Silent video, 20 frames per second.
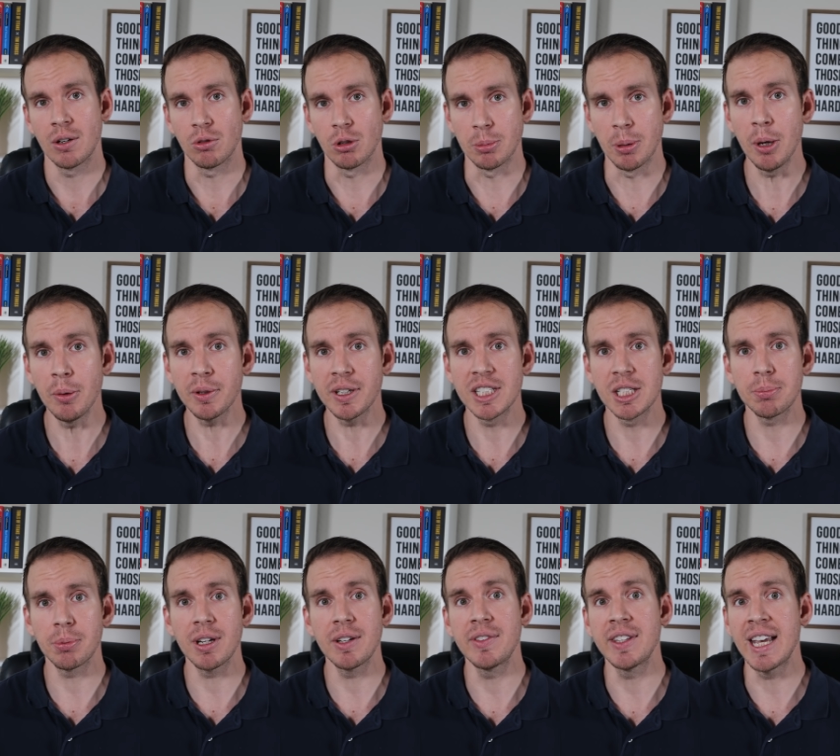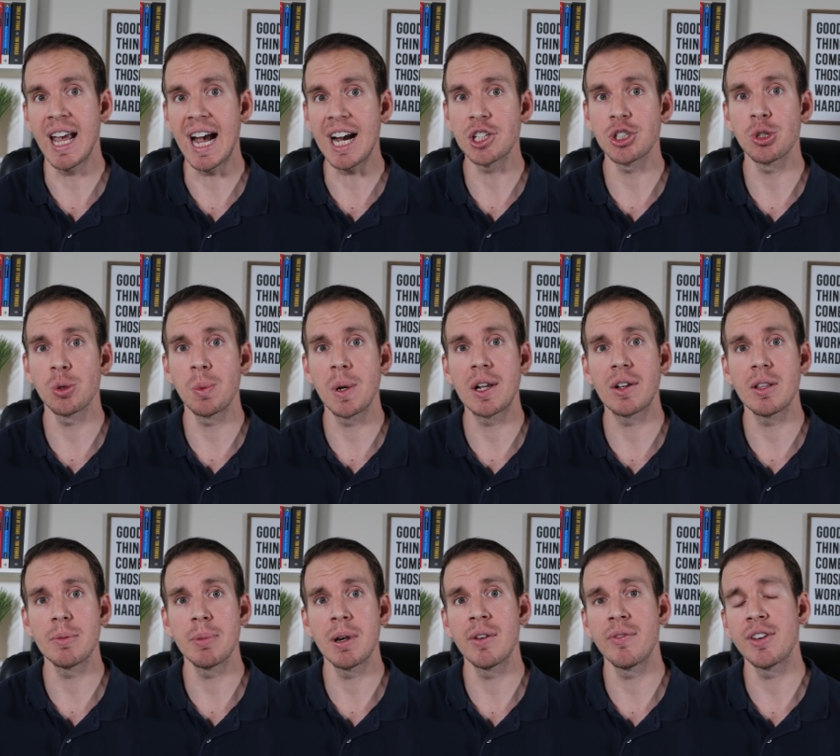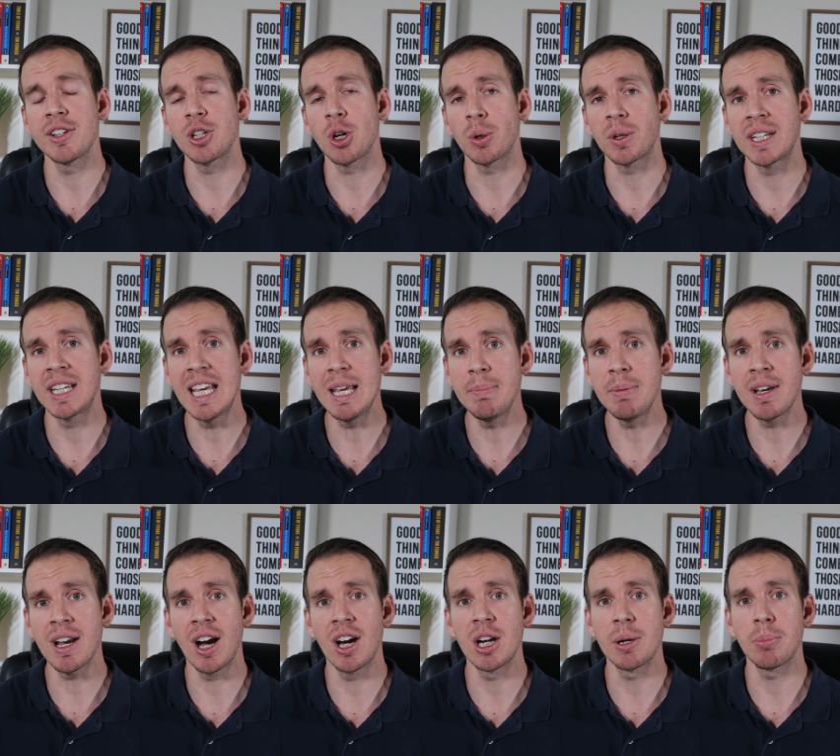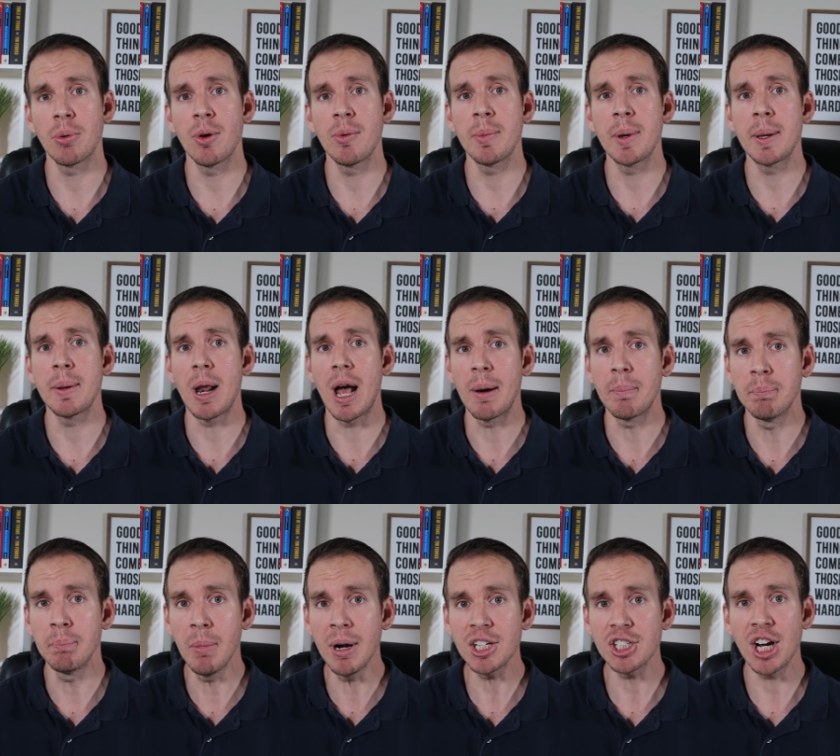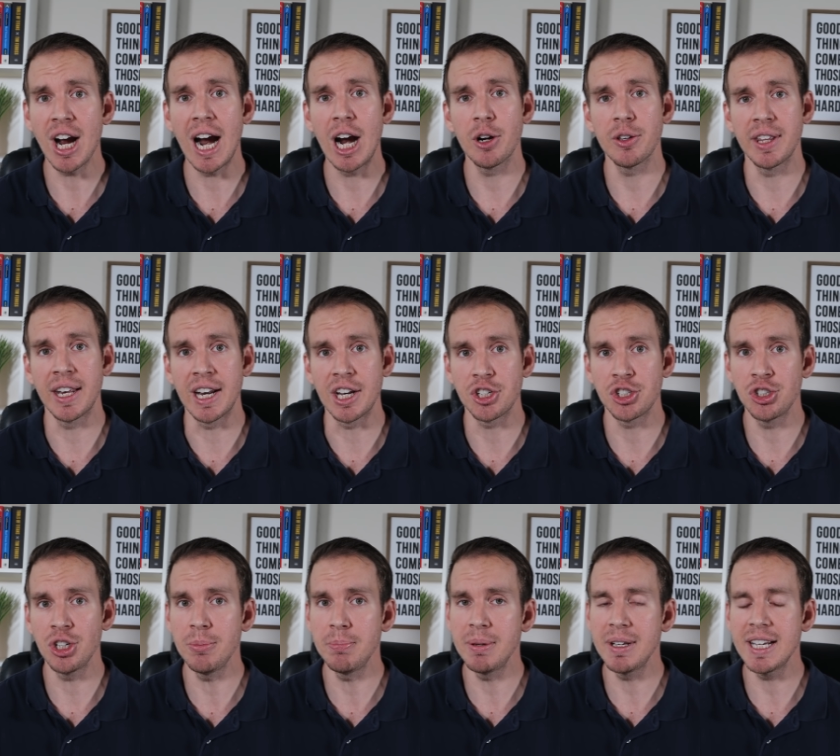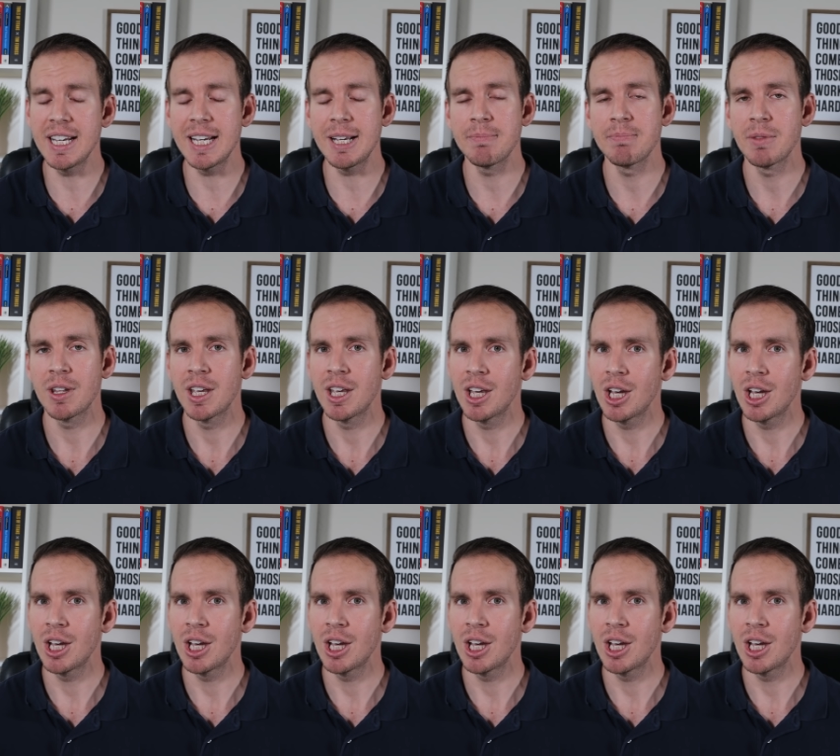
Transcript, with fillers: Republicans believe the extra weekly benefits are keeping unemployment much higher than it should be,